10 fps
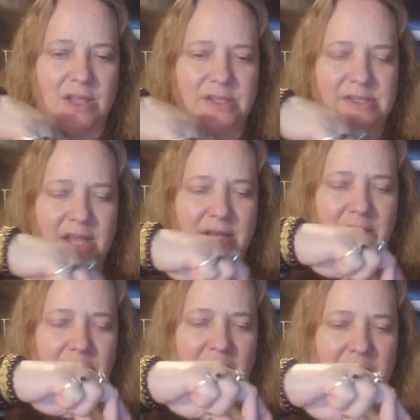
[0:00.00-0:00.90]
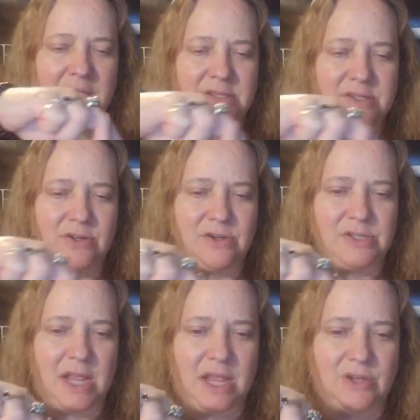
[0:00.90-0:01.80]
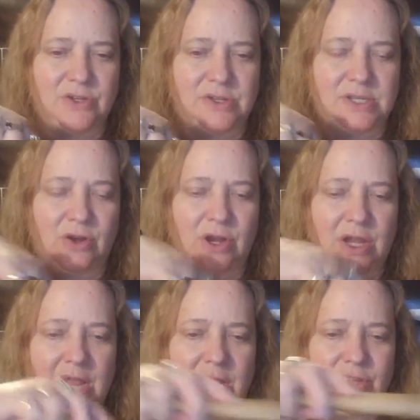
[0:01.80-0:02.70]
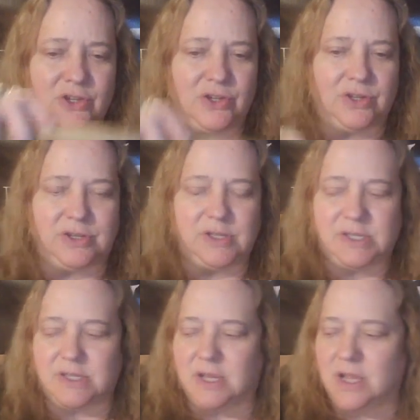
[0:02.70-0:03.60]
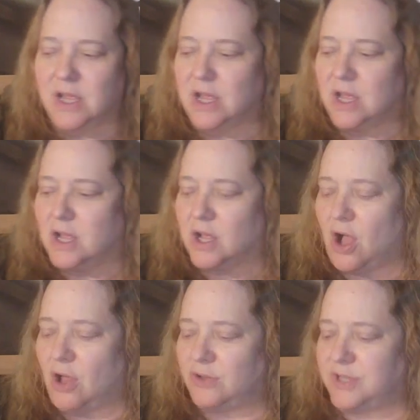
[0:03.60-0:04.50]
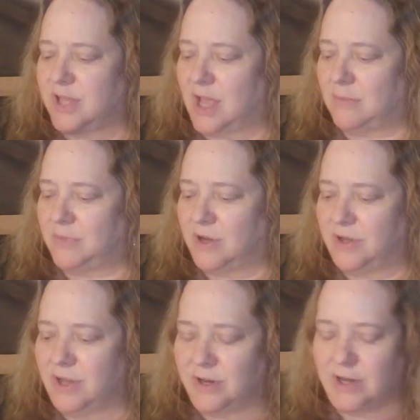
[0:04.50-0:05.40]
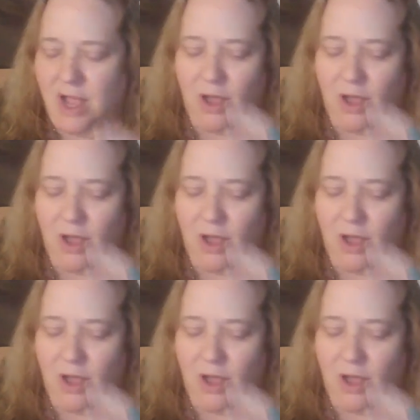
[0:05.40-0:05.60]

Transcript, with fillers: ascended masters, angels, and archangels. Call to them. They're there to